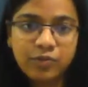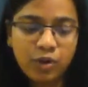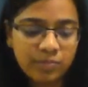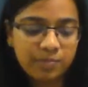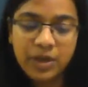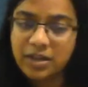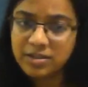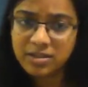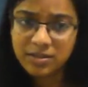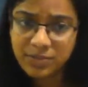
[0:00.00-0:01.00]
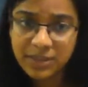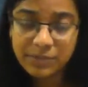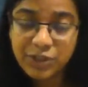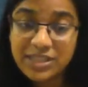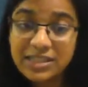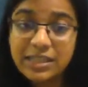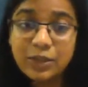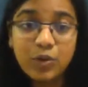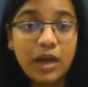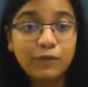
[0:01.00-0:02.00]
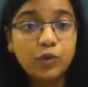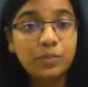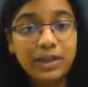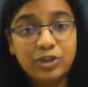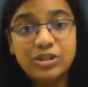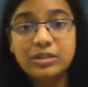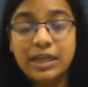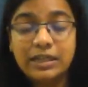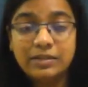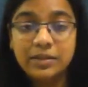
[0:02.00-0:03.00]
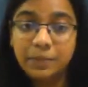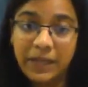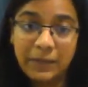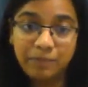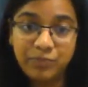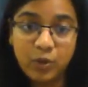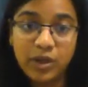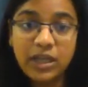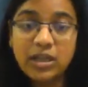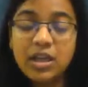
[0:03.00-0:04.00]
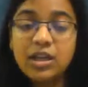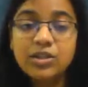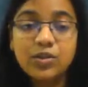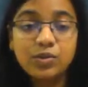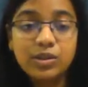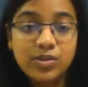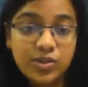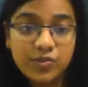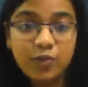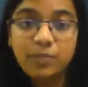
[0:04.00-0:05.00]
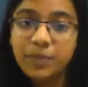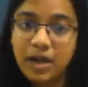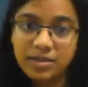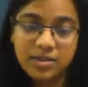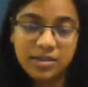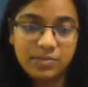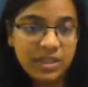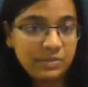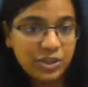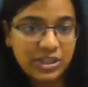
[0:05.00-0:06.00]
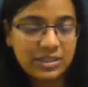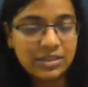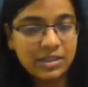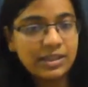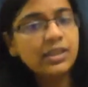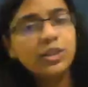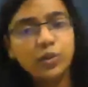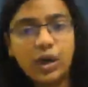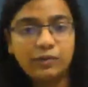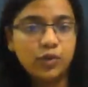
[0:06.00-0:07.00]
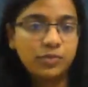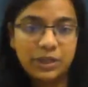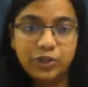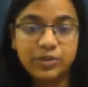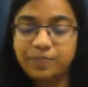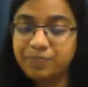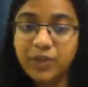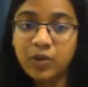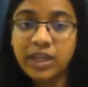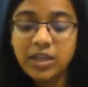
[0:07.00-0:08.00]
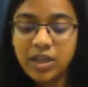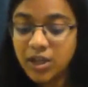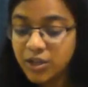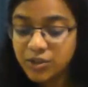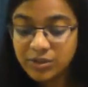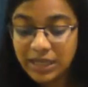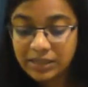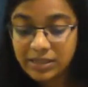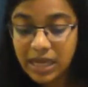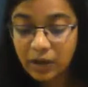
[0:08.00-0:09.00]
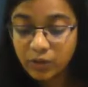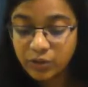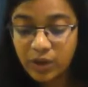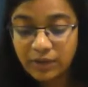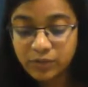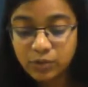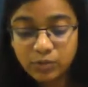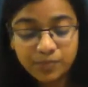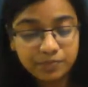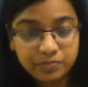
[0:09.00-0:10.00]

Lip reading: for power systems and machines, then you have to mention that in the mail. Okay, so this is for power systems and machines karke you have to mention. Okay, so that is how you have to